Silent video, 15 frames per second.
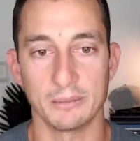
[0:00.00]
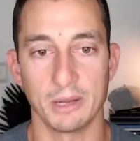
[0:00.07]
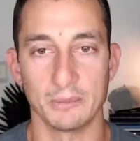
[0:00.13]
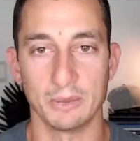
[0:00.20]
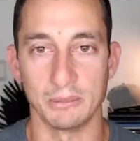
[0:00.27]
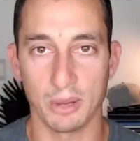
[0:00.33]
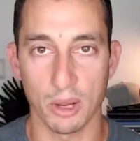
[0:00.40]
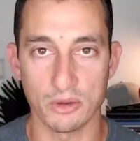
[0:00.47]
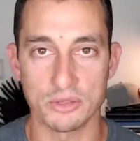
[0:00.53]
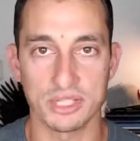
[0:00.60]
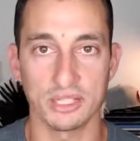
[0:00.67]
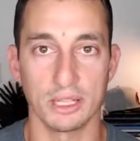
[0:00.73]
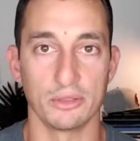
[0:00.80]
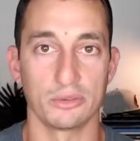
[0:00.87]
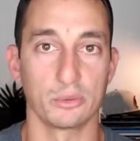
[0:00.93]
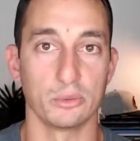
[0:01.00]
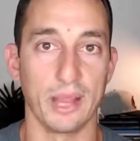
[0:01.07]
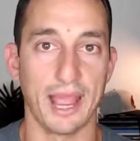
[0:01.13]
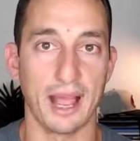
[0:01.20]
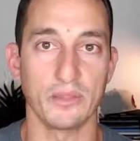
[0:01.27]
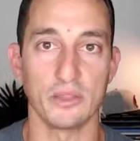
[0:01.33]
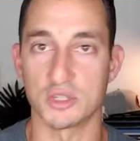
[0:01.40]
I've been posting it
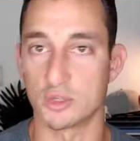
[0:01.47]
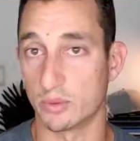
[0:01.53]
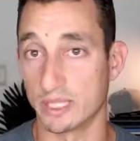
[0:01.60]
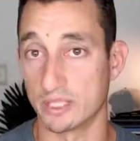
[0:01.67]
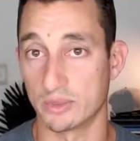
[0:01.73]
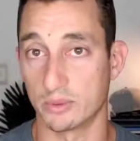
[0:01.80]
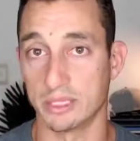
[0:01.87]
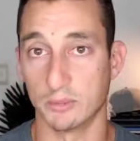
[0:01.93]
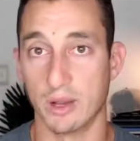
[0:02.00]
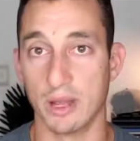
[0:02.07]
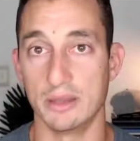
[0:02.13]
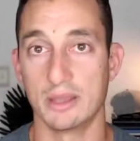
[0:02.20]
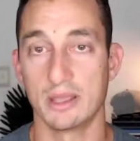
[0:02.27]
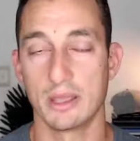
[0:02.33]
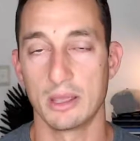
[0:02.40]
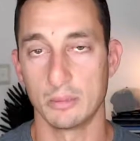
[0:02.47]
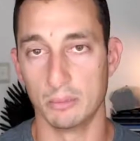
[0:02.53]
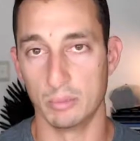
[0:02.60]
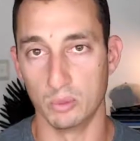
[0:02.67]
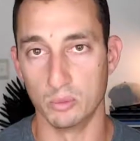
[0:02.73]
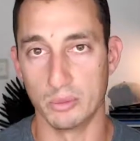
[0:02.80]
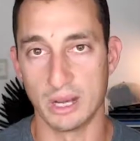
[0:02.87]
throughout the 2021
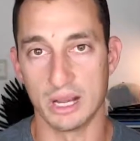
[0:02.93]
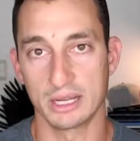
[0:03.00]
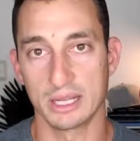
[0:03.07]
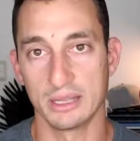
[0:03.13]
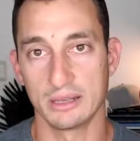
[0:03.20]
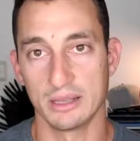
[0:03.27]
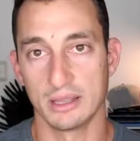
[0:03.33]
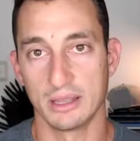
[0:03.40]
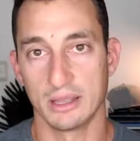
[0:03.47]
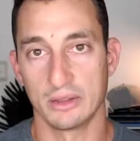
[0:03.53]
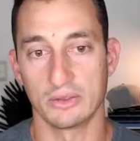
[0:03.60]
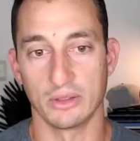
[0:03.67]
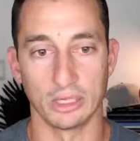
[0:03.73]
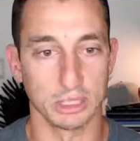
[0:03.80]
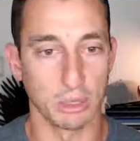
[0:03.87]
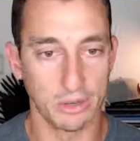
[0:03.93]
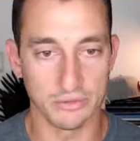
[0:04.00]
bull market. So go over to